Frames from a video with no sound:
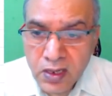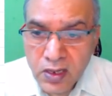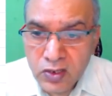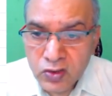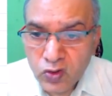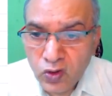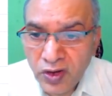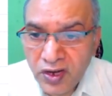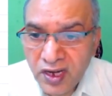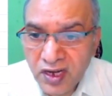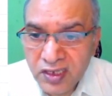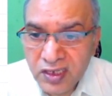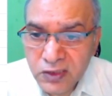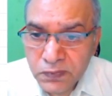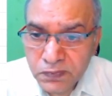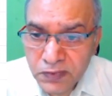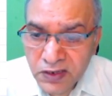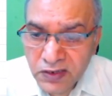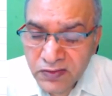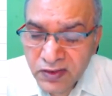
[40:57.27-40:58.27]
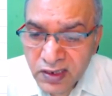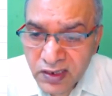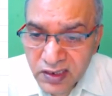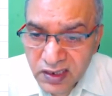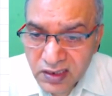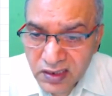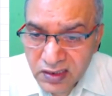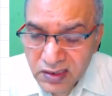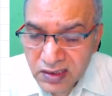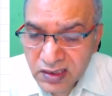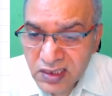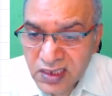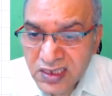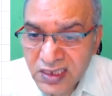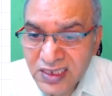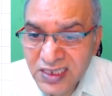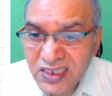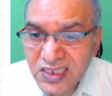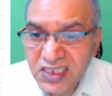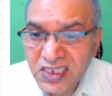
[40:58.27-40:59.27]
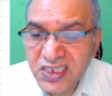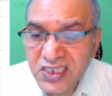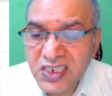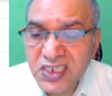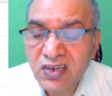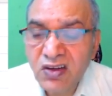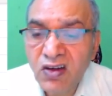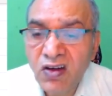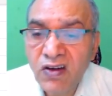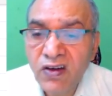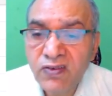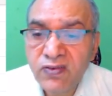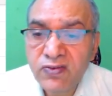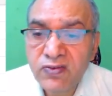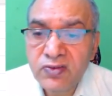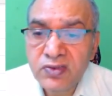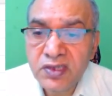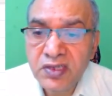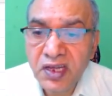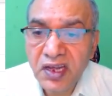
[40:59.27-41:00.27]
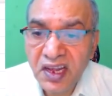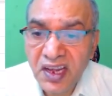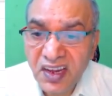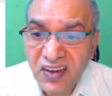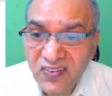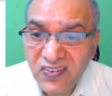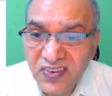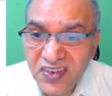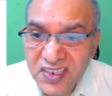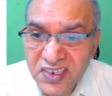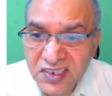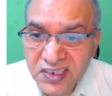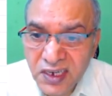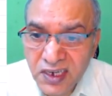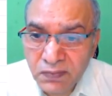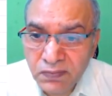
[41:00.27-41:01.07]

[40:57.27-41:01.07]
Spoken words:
So here this P1 is consisting of the A phase real